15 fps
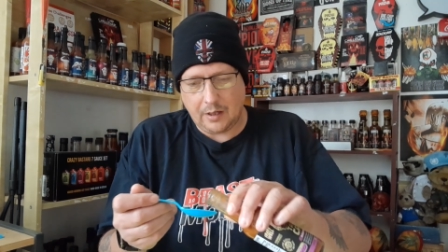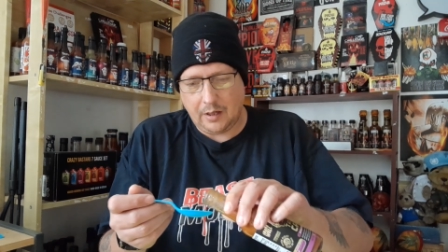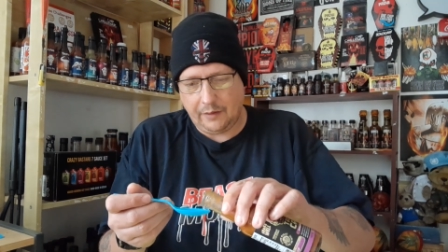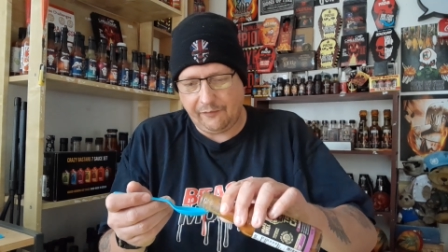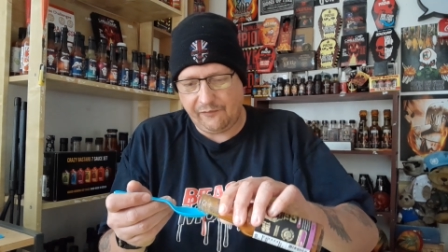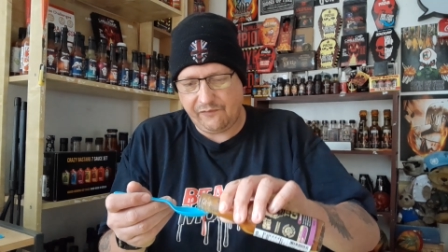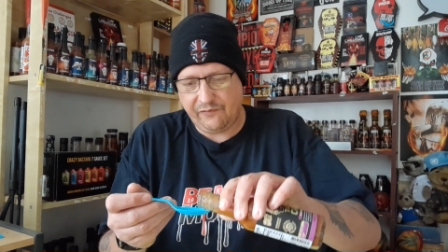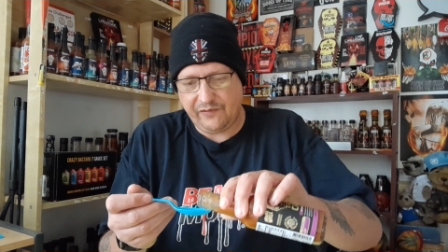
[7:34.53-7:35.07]
I
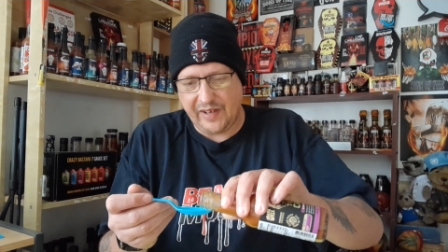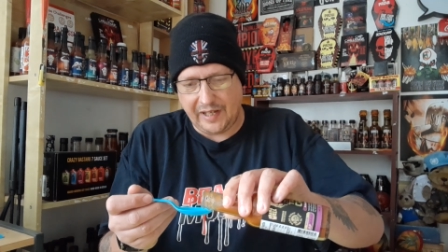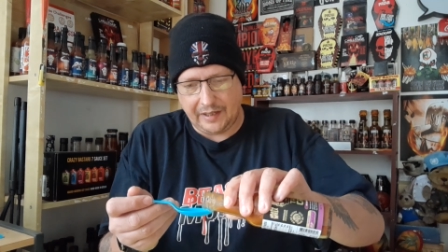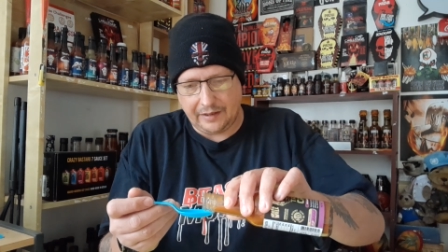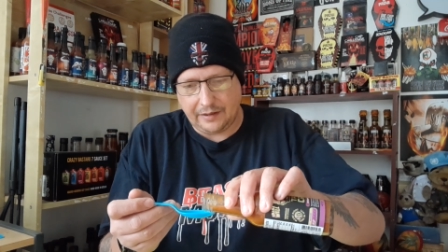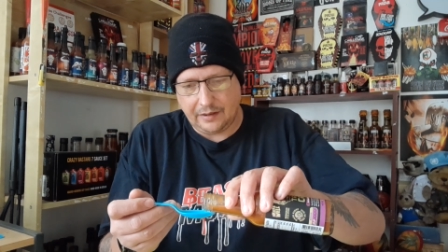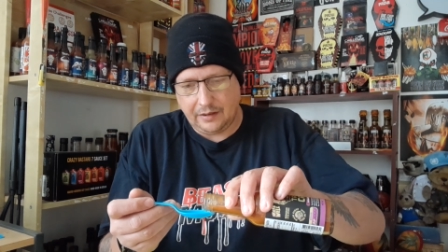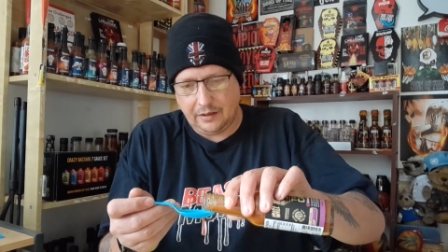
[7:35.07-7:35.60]

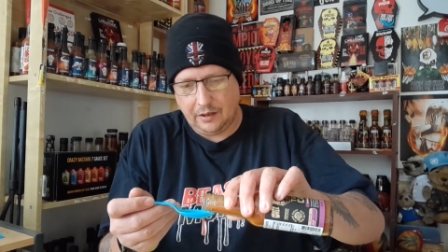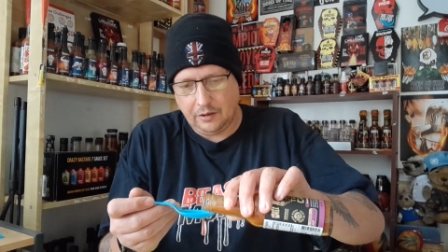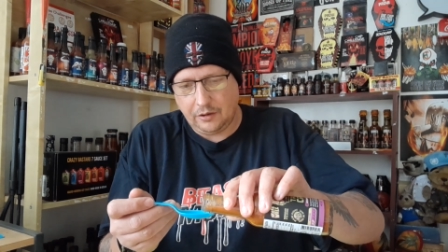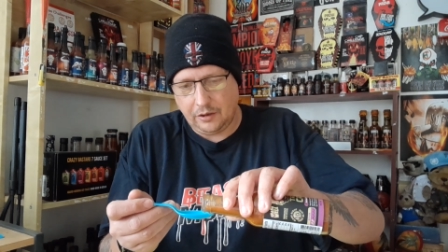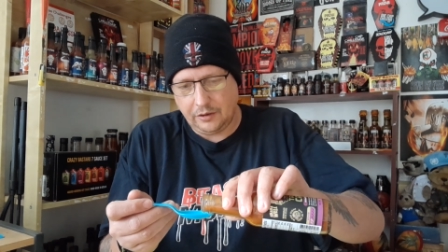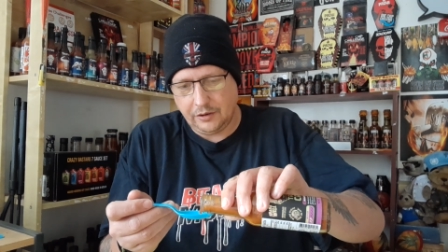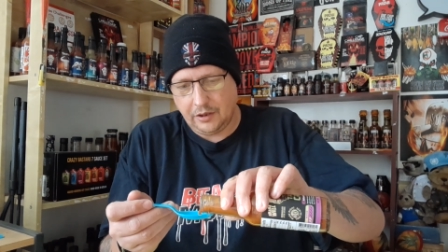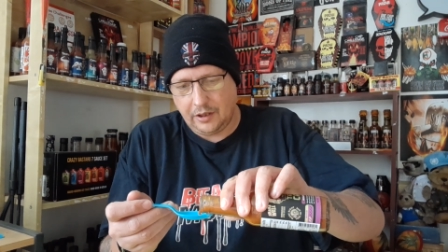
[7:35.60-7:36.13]
think I've
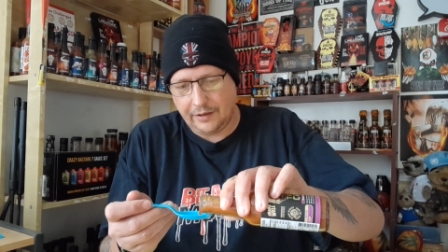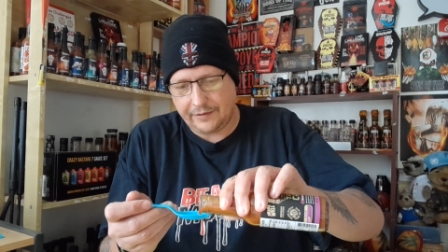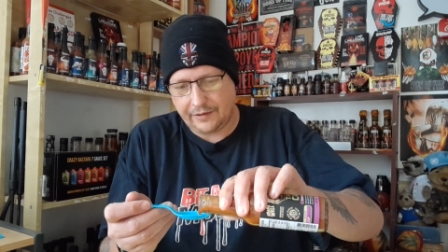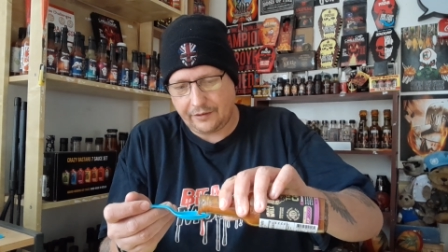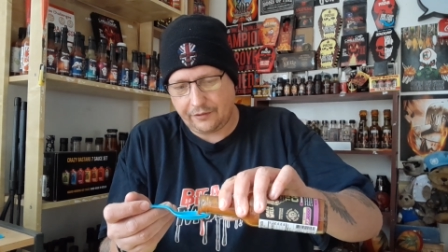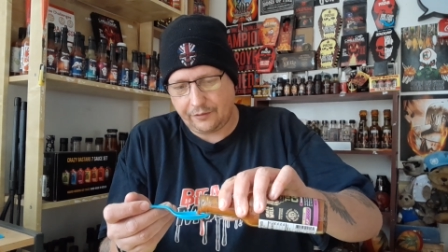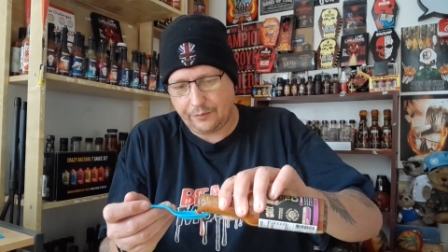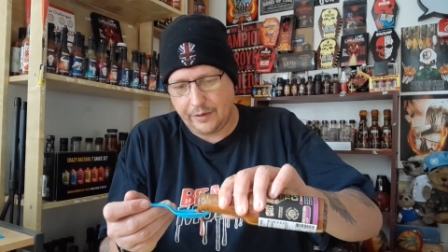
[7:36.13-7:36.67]
got a nice
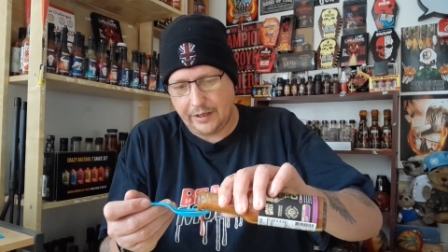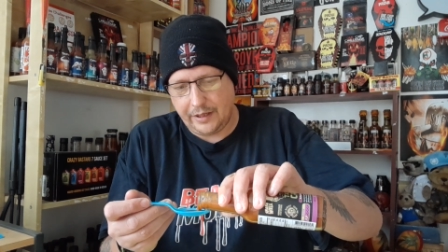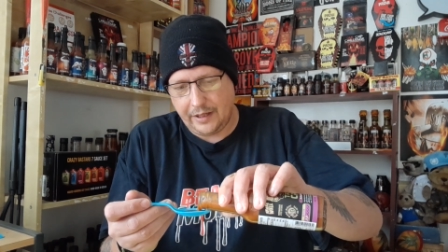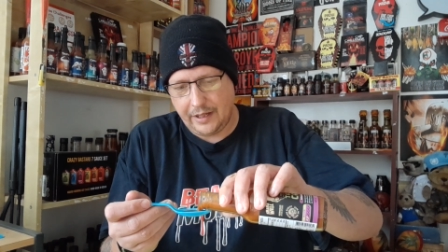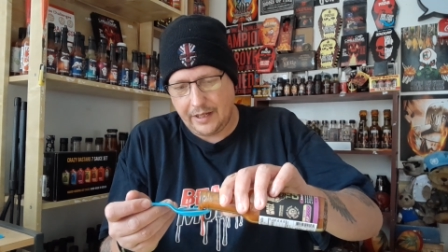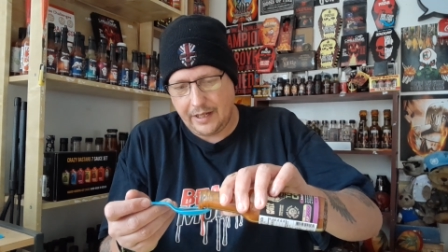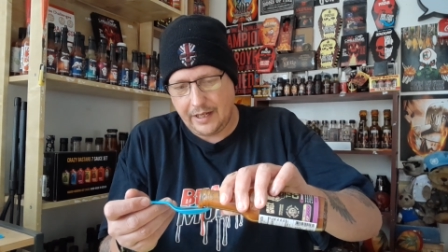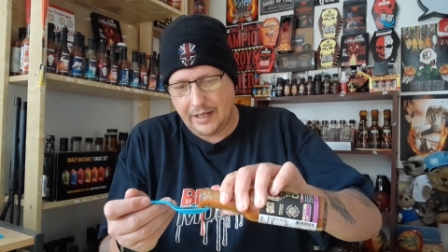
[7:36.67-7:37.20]
sweet
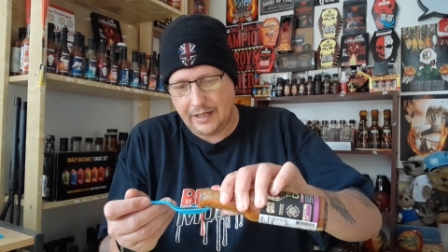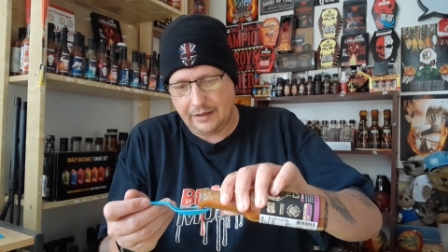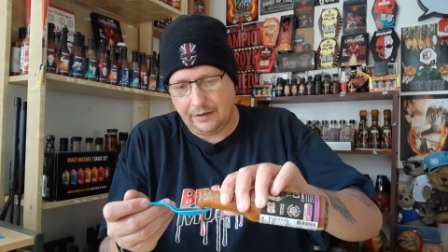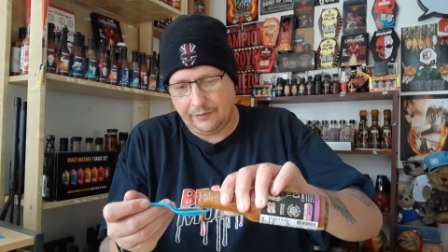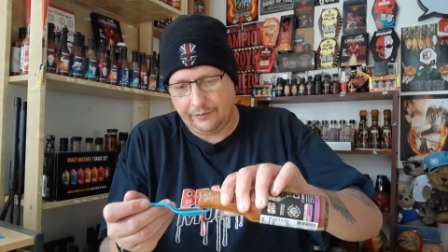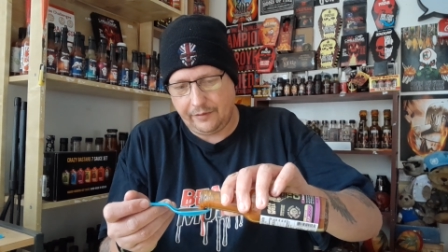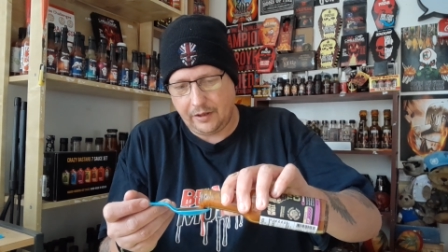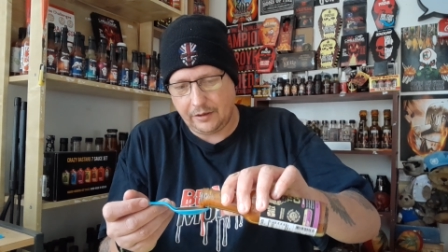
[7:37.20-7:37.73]
hint
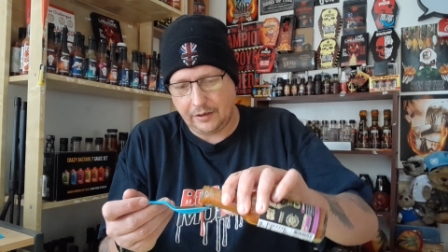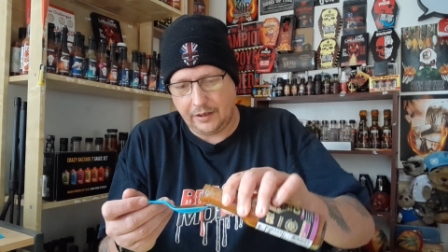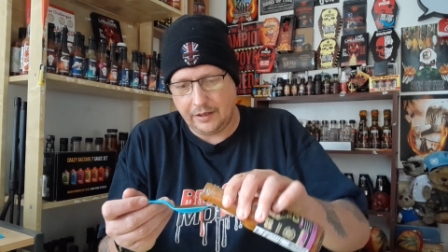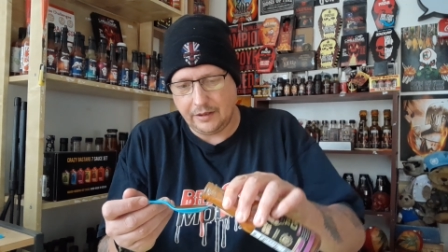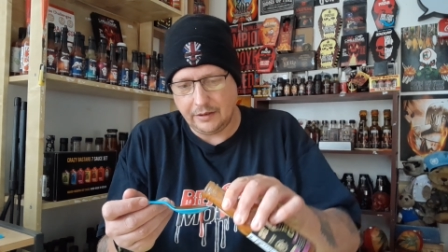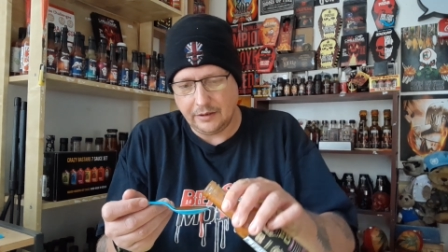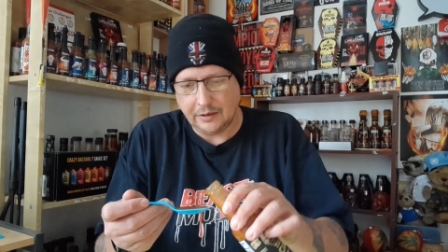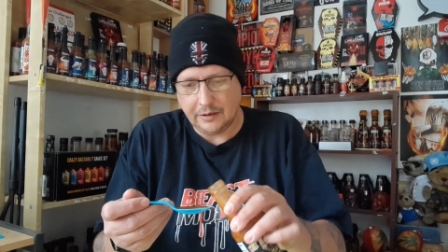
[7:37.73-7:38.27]
of honey.
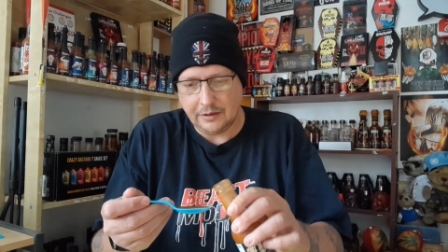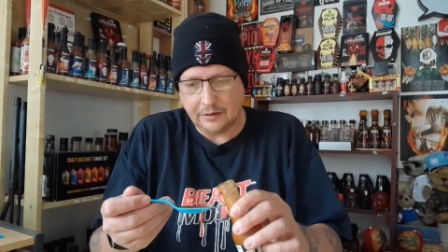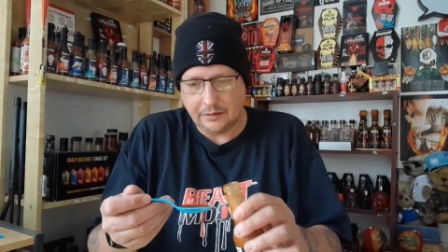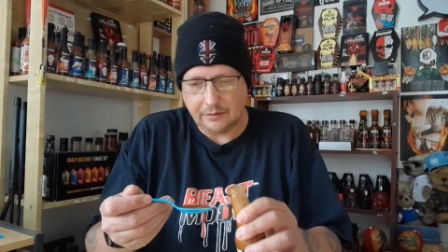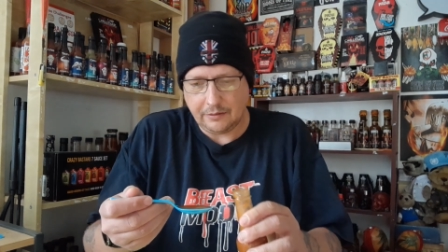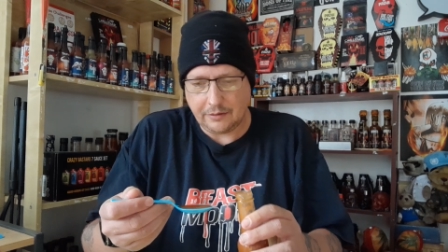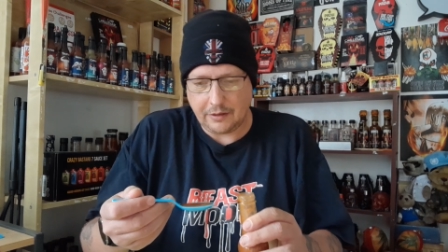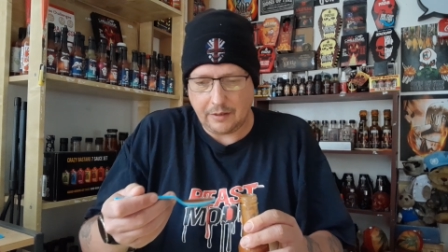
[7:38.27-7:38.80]

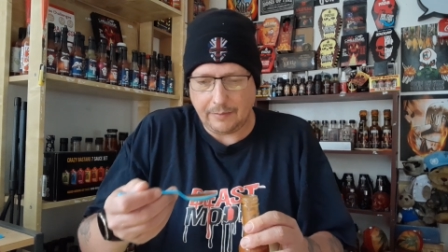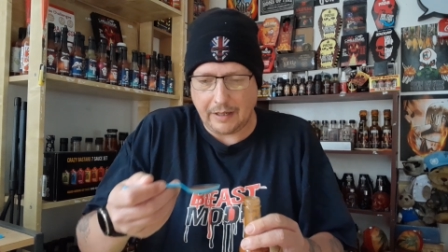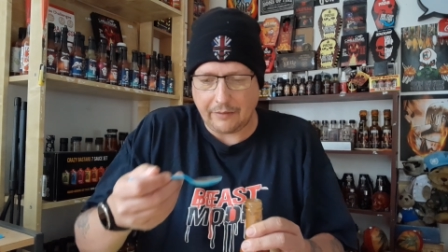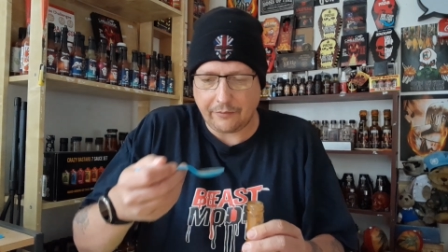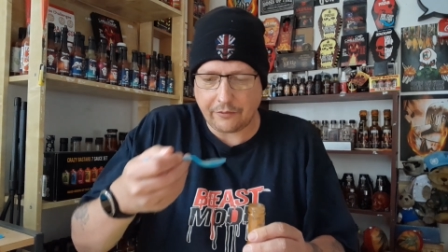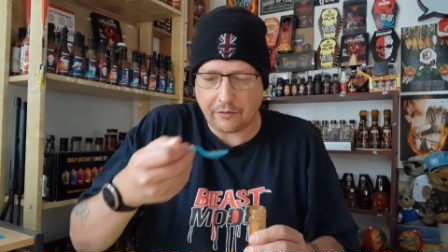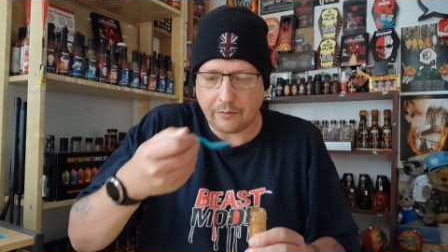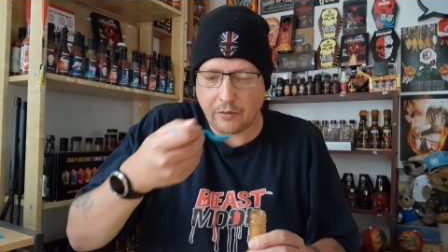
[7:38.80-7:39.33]
Go
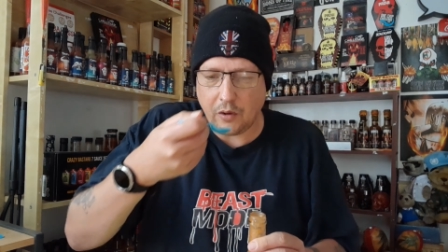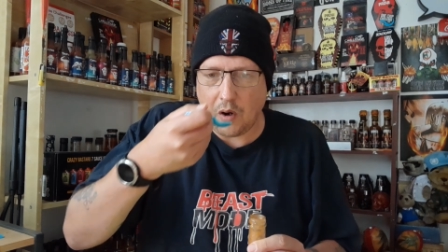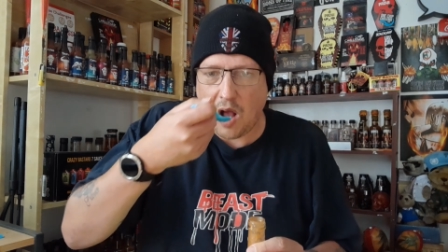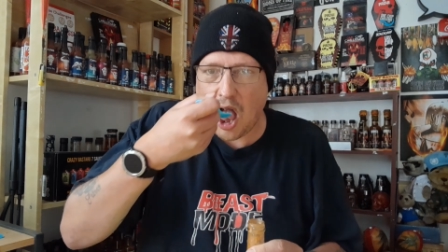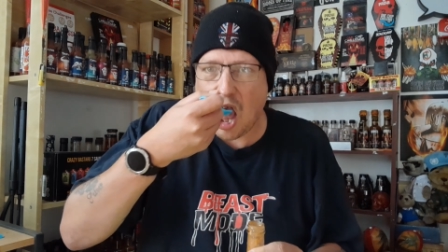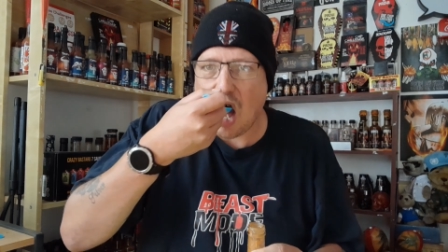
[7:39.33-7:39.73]
back for some more.